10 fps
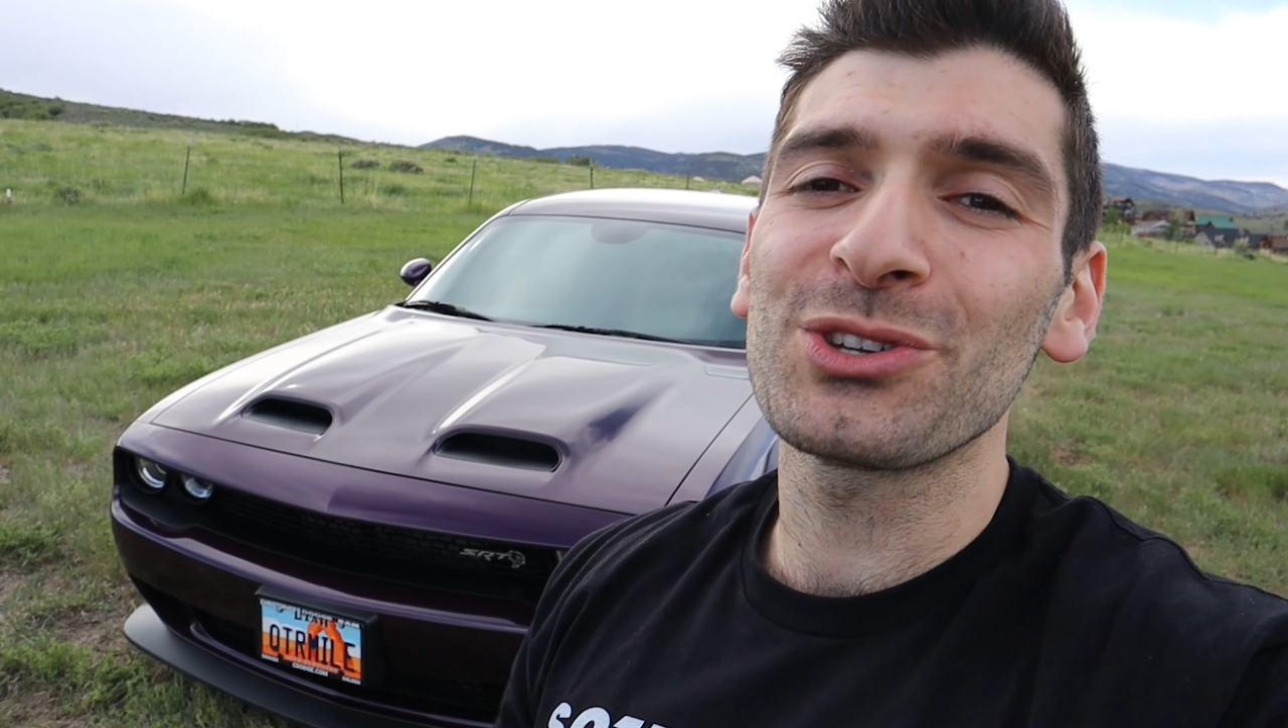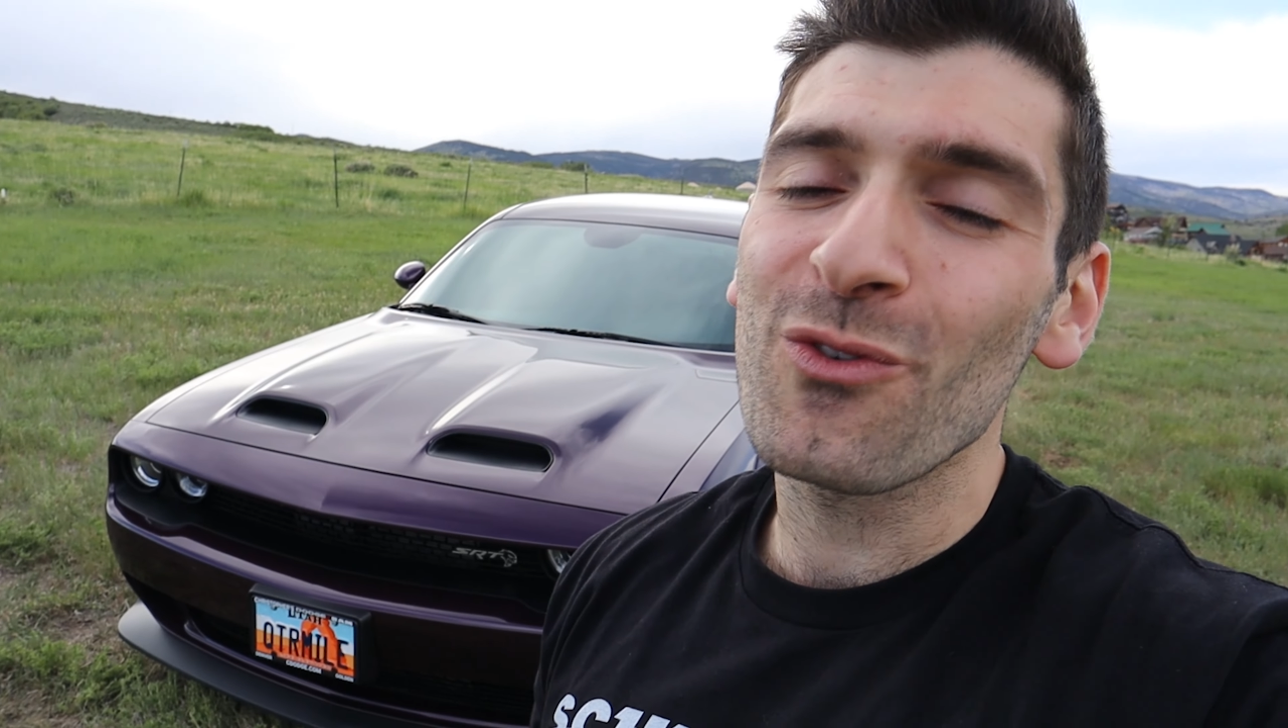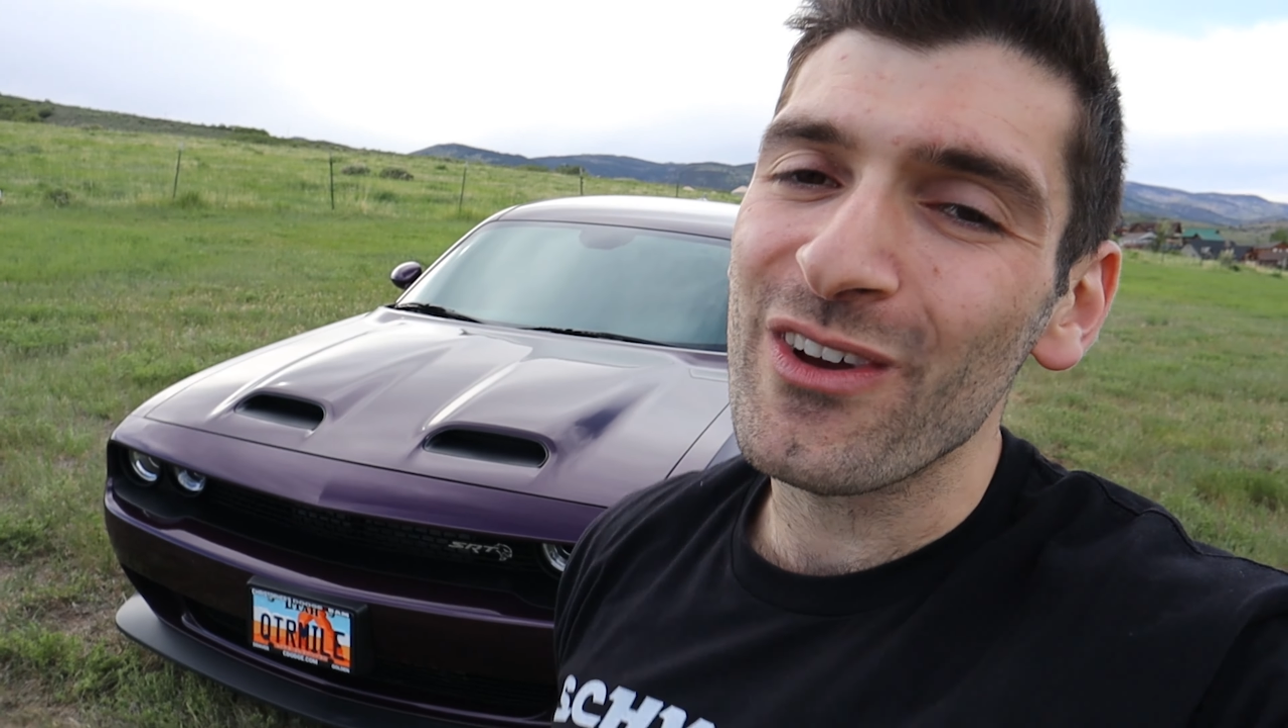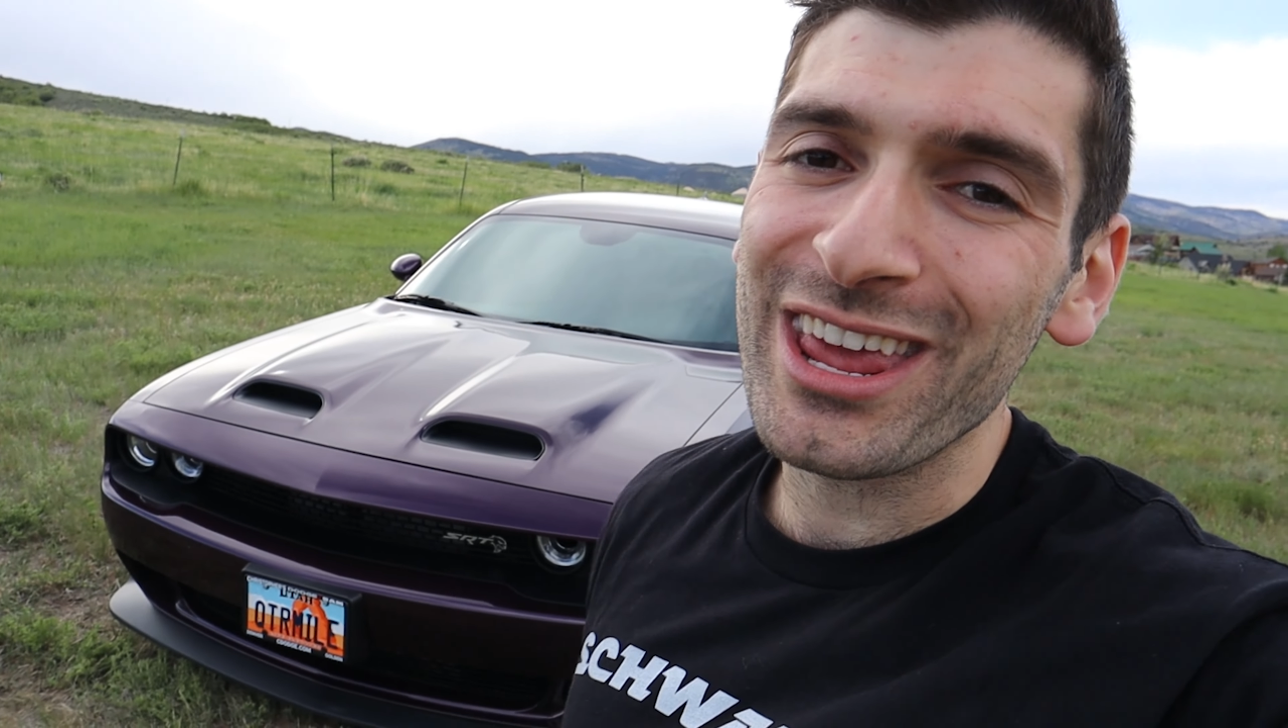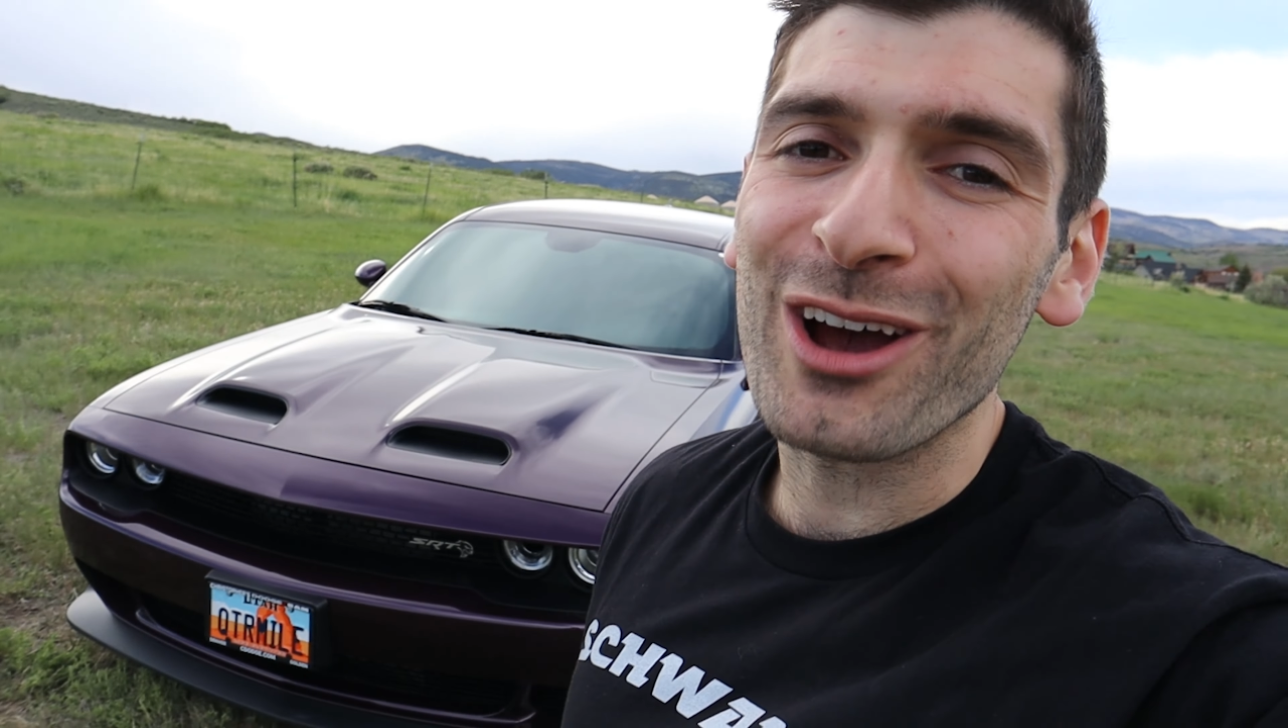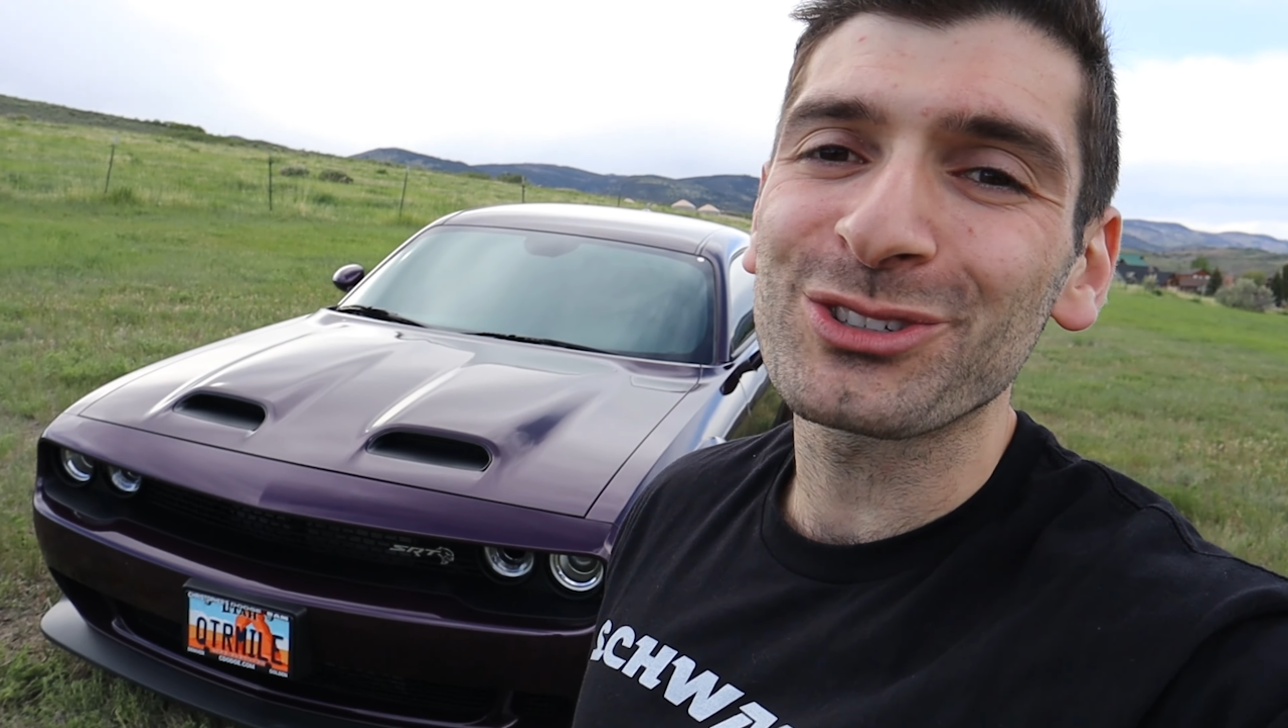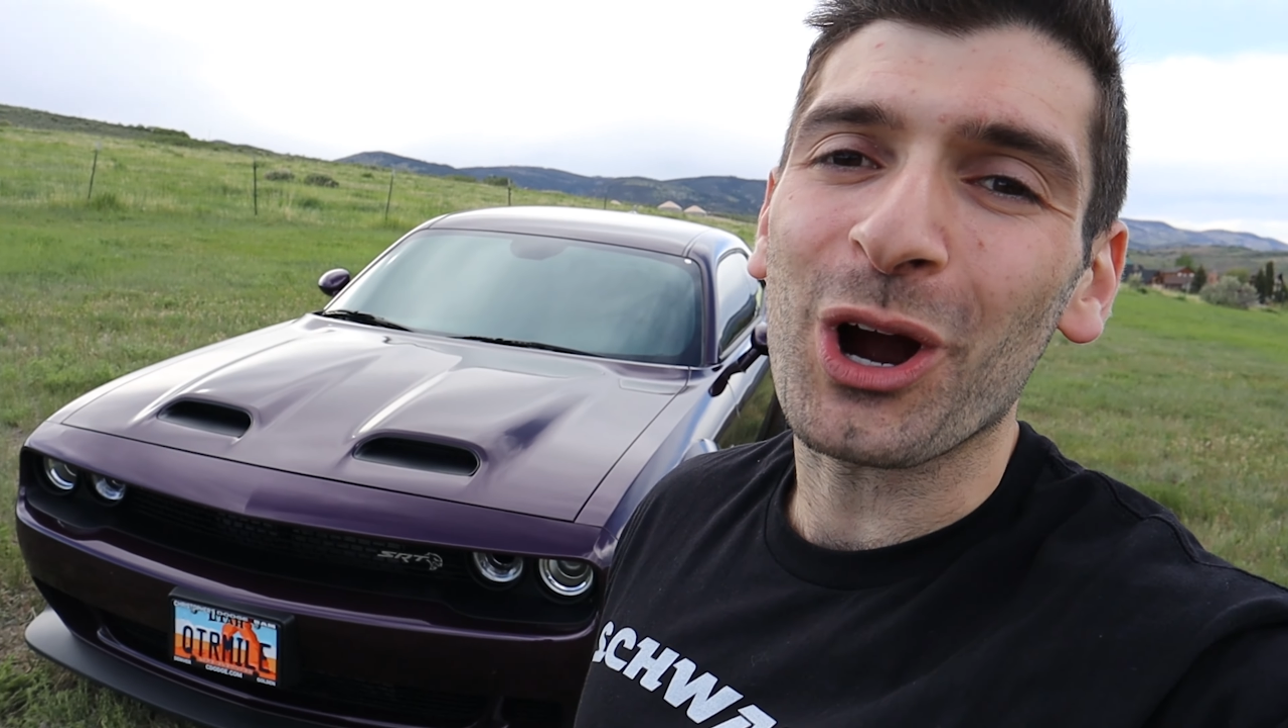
new videos